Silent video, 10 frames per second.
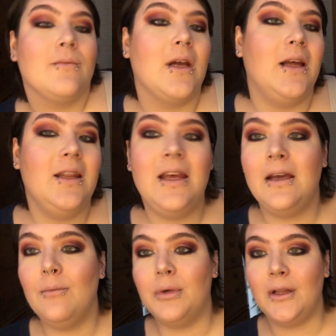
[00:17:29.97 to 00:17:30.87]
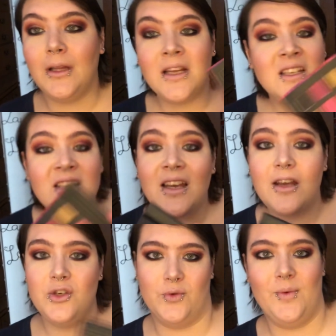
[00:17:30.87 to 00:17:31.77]
They blended like a
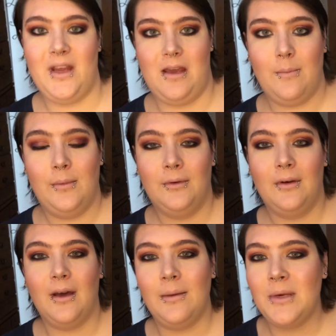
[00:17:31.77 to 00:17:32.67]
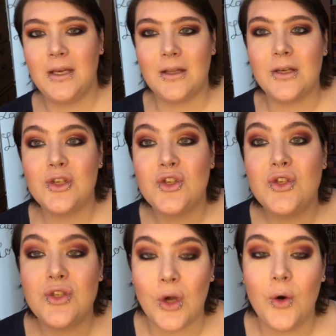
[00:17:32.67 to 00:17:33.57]
dream. I mean,
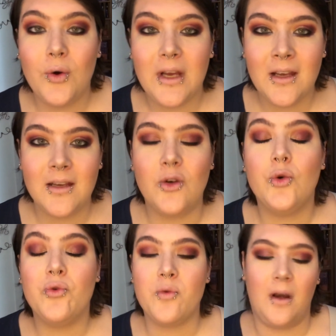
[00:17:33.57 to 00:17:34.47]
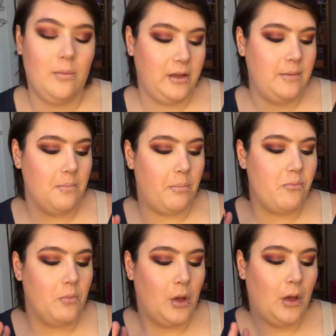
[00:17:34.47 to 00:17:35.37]
so incredibly
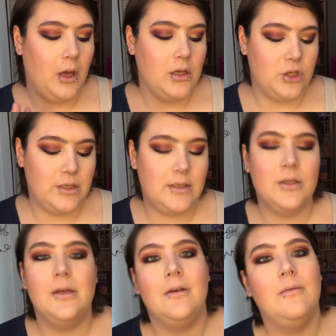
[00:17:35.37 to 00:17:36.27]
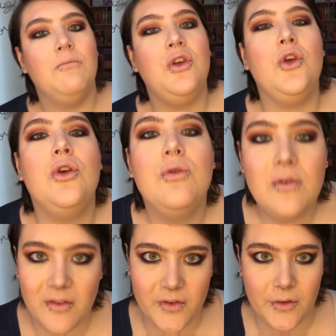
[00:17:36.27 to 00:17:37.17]
just
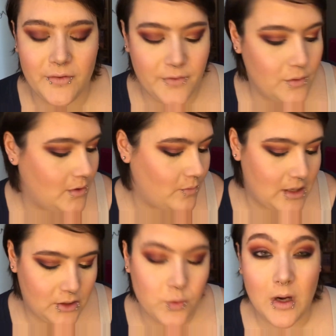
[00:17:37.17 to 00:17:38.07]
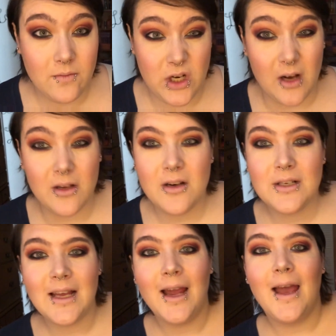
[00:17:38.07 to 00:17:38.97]
beautiful for what, $12?
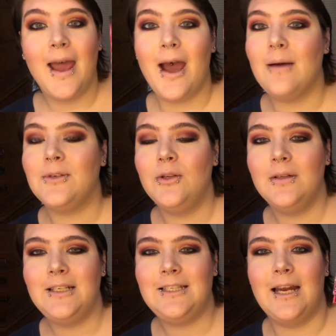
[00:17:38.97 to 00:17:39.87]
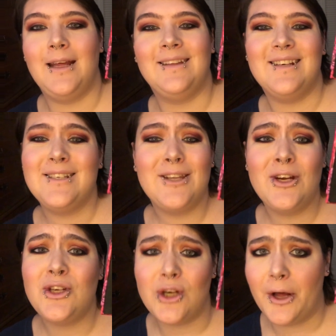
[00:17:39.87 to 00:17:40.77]
Absolutely stunning. Less than
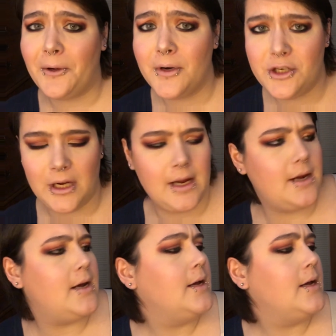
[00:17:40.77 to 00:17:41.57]
$1 a shade.